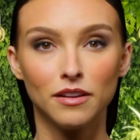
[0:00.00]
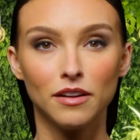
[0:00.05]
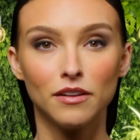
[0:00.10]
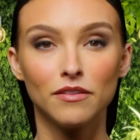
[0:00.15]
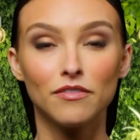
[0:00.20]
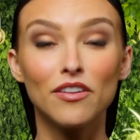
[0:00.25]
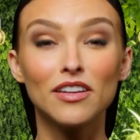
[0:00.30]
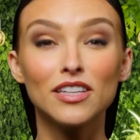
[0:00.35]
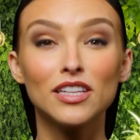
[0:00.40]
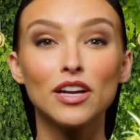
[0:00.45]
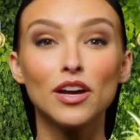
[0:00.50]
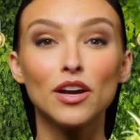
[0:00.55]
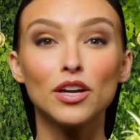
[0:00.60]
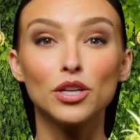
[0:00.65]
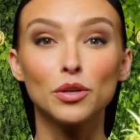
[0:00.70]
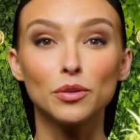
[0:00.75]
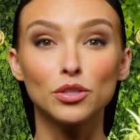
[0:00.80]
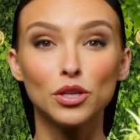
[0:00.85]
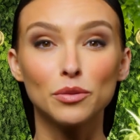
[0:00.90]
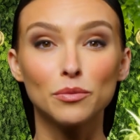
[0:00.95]
Visit our
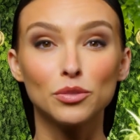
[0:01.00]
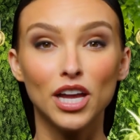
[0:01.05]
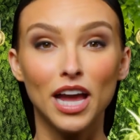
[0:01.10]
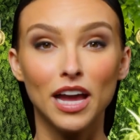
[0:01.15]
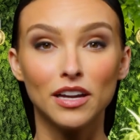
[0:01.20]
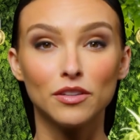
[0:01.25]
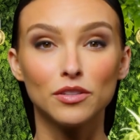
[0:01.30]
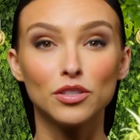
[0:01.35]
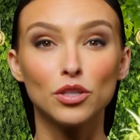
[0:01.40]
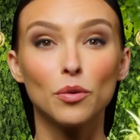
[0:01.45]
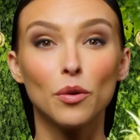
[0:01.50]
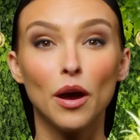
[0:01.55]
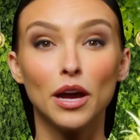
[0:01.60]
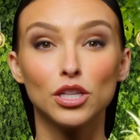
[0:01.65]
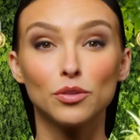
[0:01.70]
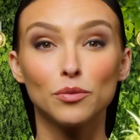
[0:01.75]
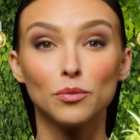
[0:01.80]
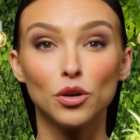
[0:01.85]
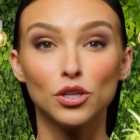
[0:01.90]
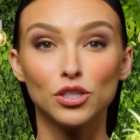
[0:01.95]
YouTube channel to
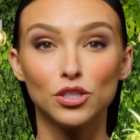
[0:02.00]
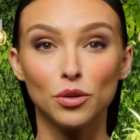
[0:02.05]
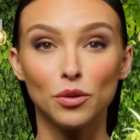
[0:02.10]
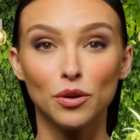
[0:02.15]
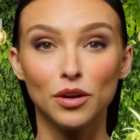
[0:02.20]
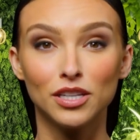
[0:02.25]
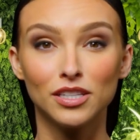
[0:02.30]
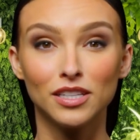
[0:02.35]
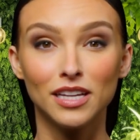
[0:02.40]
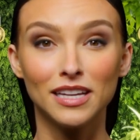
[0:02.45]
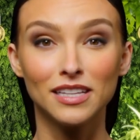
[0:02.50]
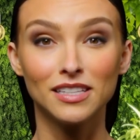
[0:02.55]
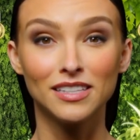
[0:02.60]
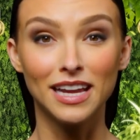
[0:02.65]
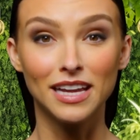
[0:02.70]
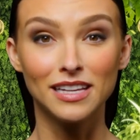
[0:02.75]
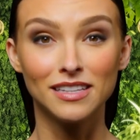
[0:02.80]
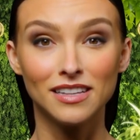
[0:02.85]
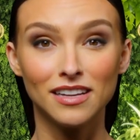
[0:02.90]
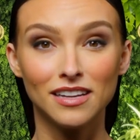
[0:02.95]
watch more stories like
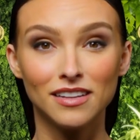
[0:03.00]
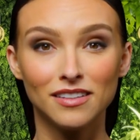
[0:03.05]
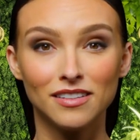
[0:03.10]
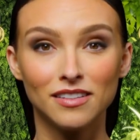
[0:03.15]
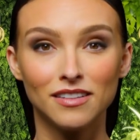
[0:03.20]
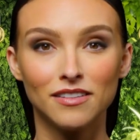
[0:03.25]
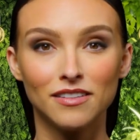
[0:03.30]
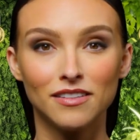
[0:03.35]
Stacey's.